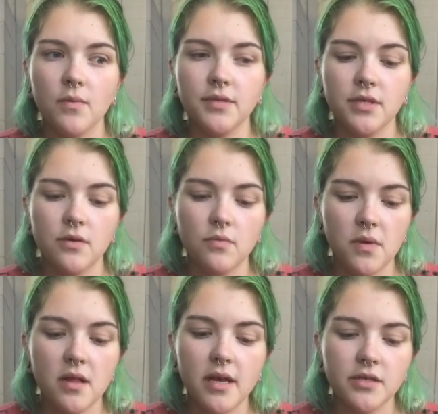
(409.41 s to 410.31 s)
once you
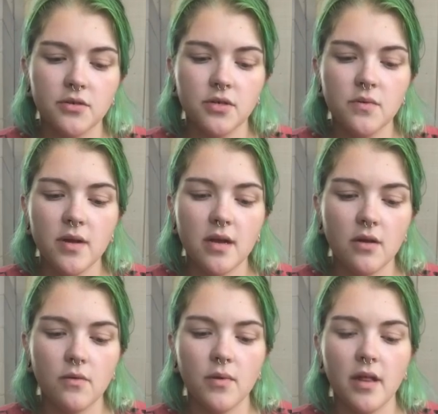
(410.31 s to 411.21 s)
realize you're doing
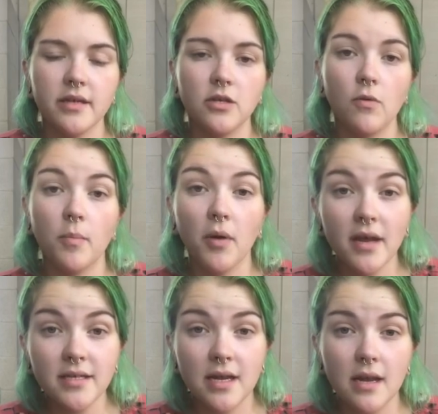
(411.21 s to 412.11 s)
or realize you're
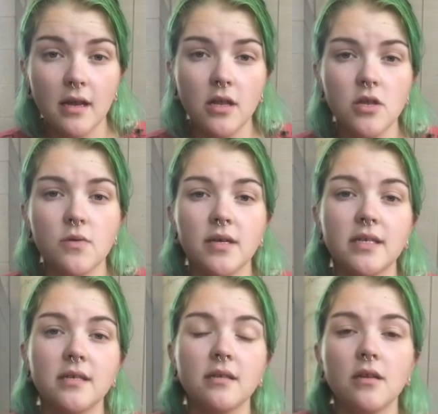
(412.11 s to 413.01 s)
repressing, you
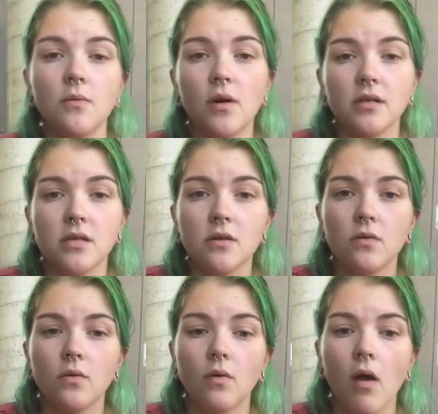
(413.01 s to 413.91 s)
want
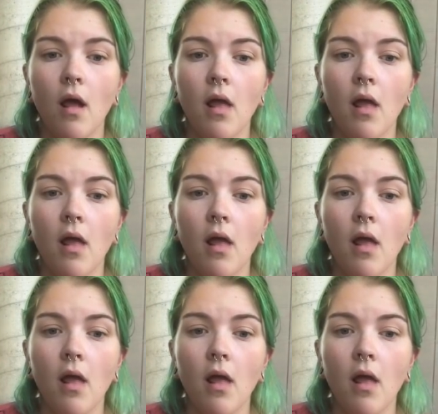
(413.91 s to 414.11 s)
to